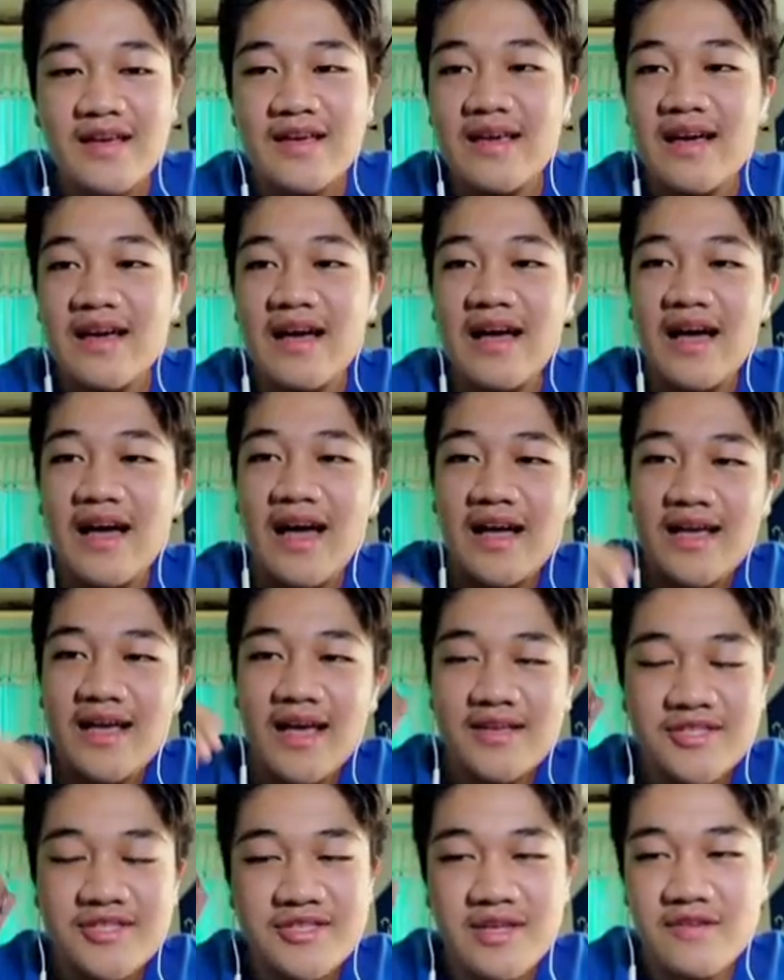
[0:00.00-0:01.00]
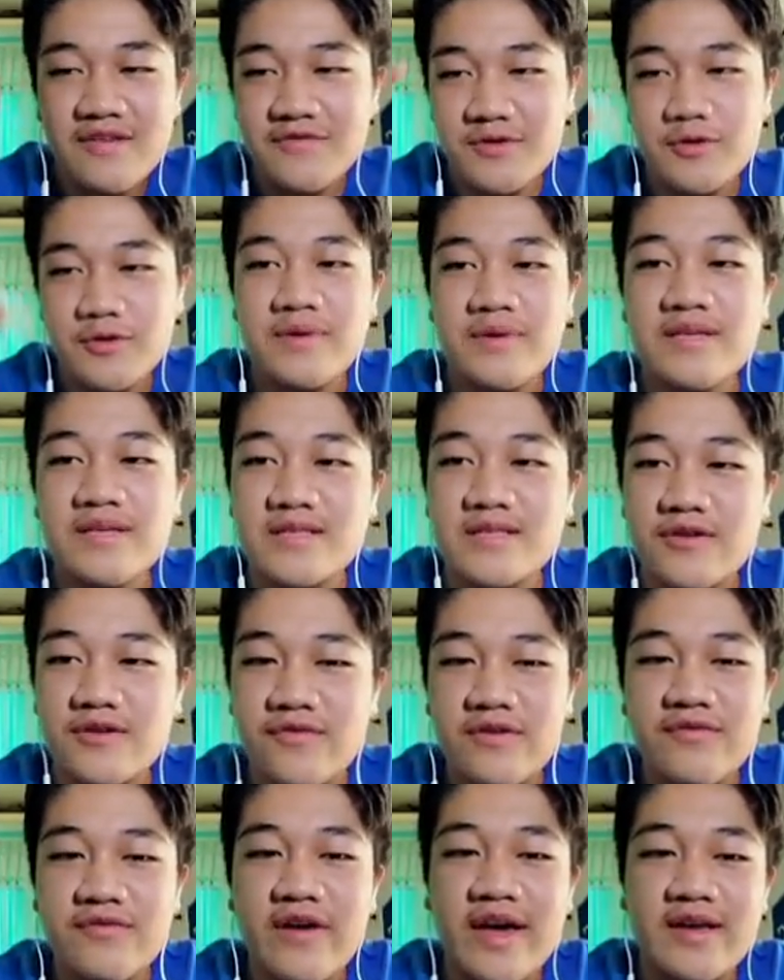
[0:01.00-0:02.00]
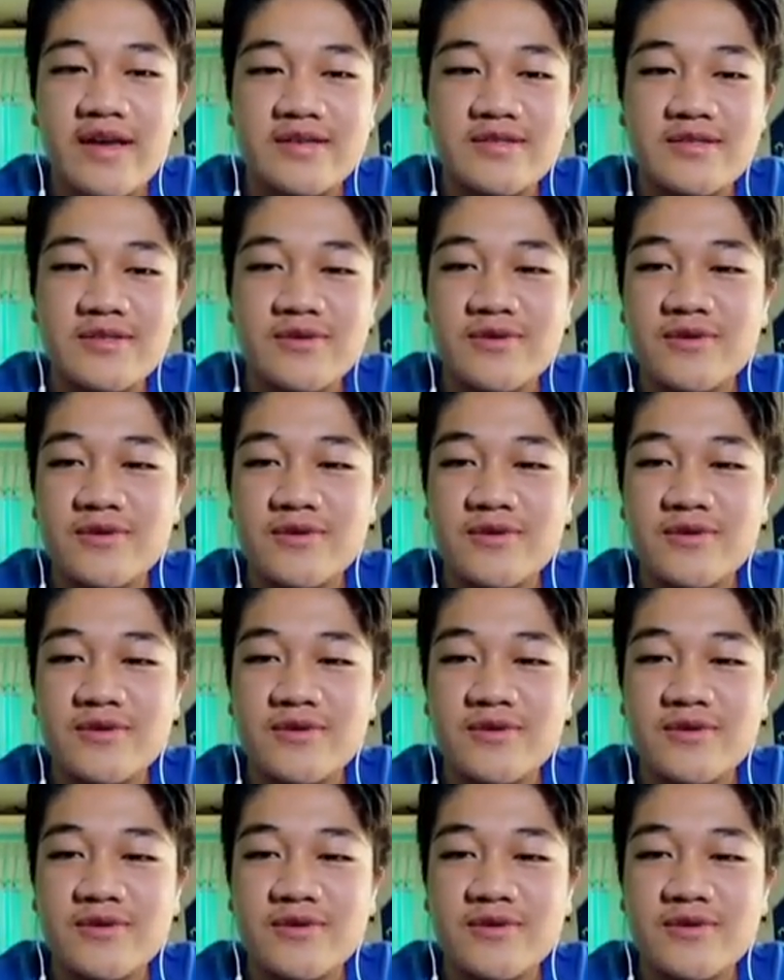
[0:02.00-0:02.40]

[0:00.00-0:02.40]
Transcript: Yeah, I just have two pieces of advice